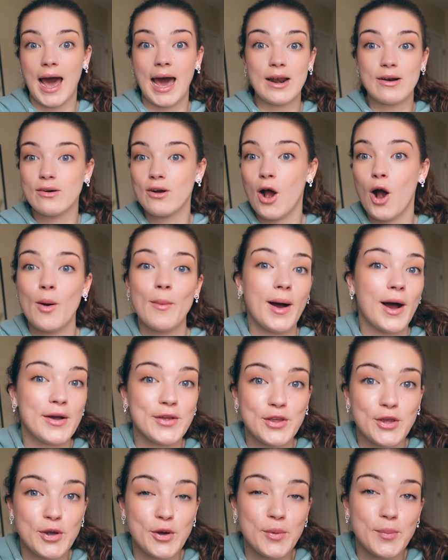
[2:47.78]
I don't know
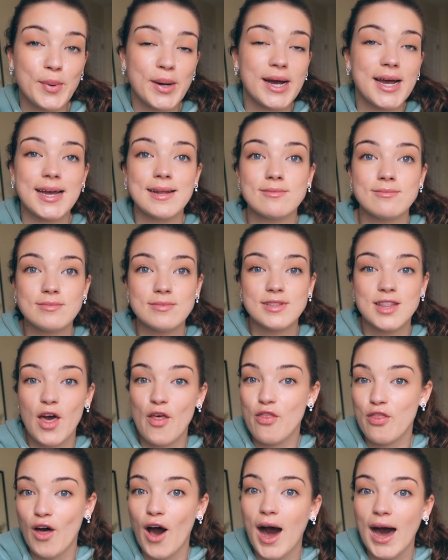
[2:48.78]
about you, but the
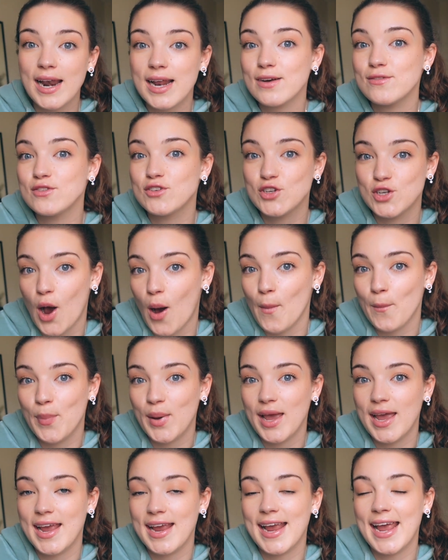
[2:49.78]
thought of
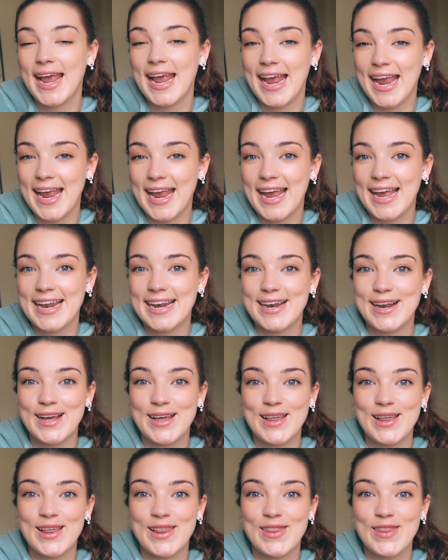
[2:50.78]
jumping in
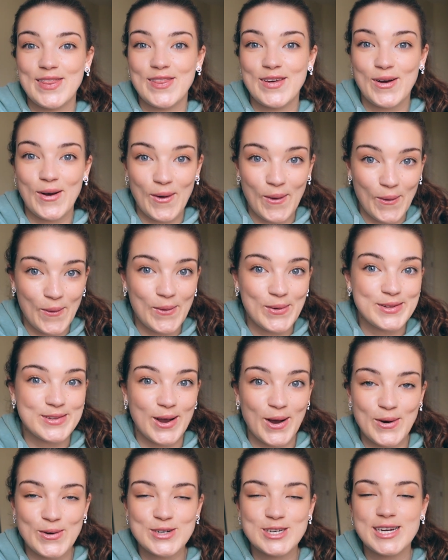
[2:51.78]
the cold
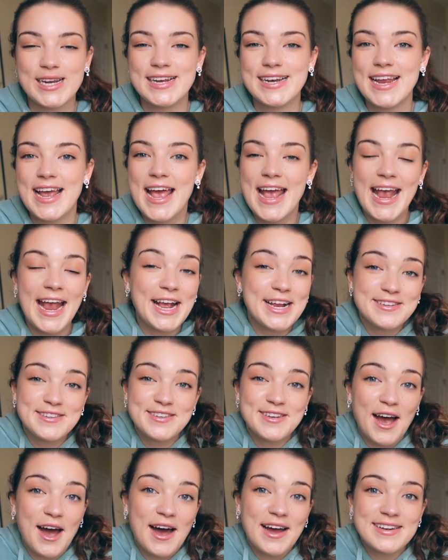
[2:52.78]
ocean is
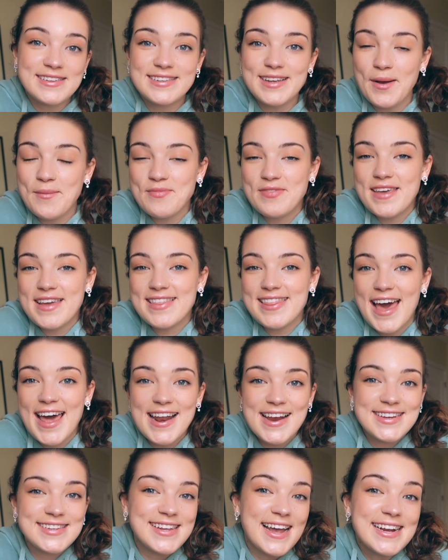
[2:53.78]
not something
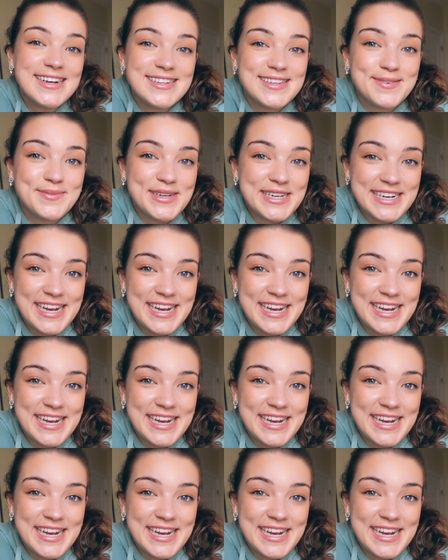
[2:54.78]
that excites me